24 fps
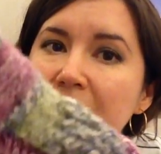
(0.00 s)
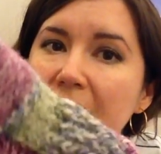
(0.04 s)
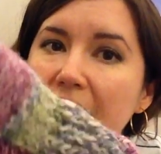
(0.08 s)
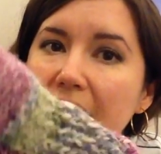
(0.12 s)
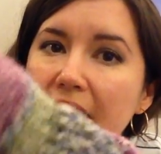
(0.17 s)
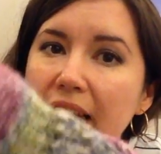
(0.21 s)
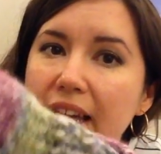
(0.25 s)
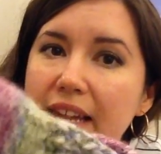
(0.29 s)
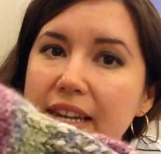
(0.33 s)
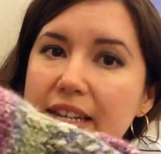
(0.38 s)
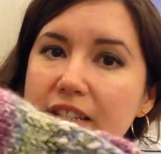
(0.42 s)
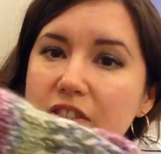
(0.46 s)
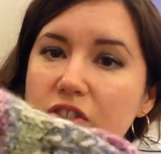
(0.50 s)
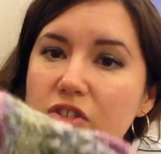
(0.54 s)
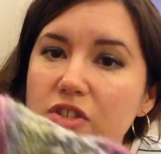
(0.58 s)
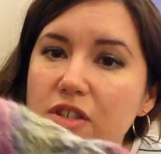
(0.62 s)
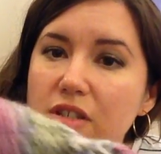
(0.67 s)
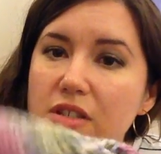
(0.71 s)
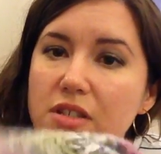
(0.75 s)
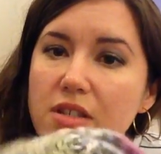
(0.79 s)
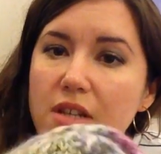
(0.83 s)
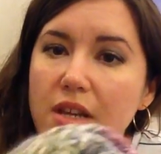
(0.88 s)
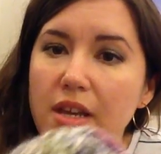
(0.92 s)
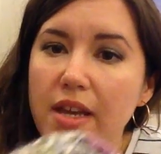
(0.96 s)
And it's
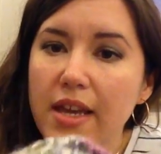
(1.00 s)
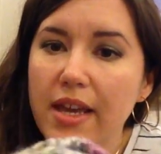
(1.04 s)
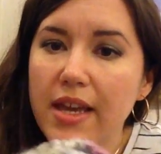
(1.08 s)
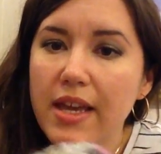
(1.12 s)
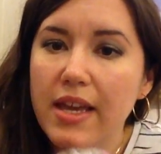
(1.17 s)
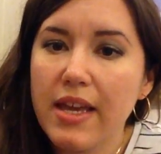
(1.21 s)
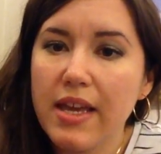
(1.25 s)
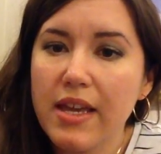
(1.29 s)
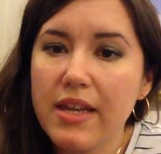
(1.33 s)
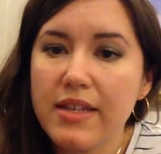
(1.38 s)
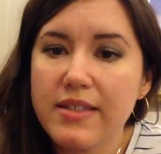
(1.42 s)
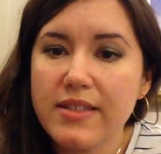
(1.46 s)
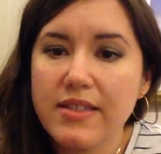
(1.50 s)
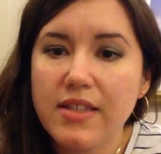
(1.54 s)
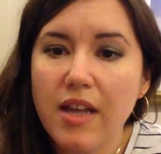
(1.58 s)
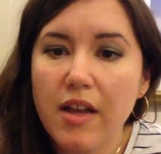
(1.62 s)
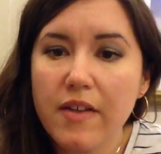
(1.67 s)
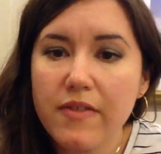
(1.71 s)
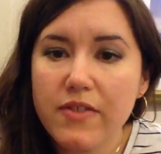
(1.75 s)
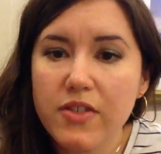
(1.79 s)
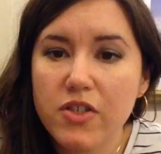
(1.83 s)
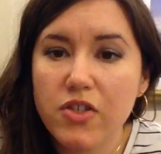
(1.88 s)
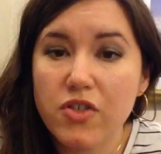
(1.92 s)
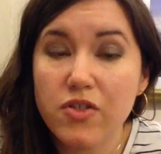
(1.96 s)
just a
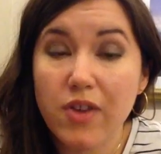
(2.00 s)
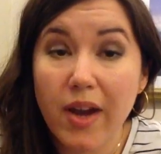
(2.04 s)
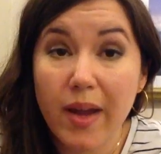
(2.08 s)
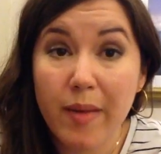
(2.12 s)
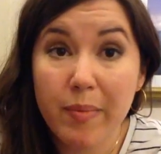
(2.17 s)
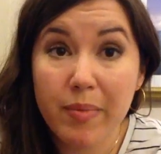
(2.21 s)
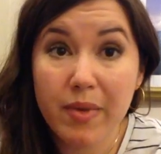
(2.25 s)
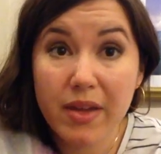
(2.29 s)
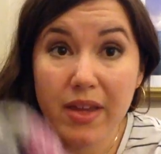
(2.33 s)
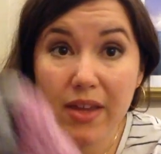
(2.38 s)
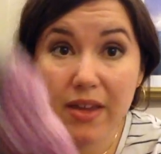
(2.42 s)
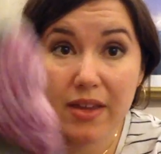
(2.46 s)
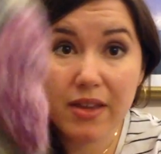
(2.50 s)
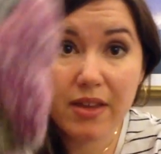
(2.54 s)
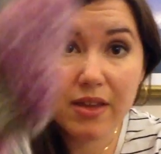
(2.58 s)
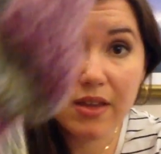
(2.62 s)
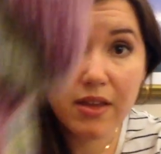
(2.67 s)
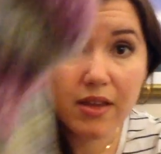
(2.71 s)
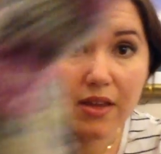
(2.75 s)
self-striping